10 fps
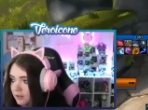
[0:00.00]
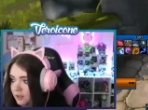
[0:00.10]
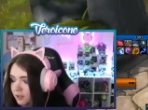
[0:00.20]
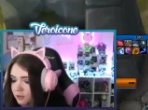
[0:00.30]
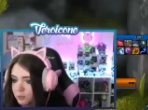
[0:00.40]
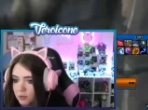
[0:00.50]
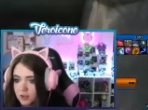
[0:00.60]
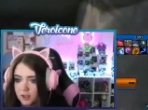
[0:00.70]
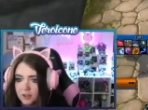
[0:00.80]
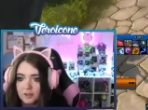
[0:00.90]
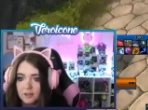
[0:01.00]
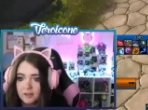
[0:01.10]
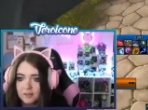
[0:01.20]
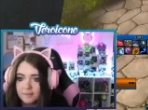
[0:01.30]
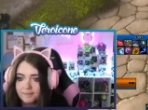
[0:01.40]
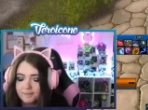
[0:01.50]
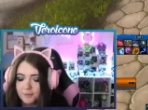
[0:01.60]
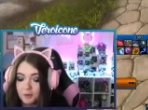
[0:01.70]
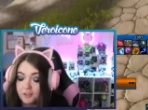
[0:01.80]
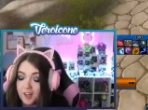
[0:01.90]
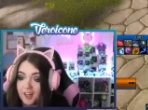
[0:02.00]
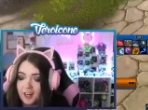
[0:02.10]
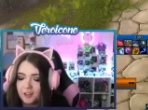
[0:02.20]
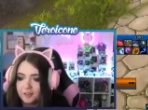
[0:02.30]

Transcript: How smooth it is. We'll find out.